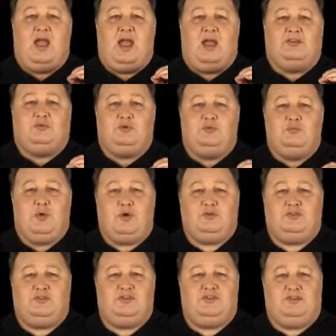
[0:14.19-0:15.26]
As with
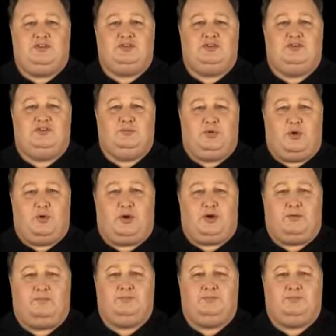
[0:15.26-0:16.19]
most decisions in poker,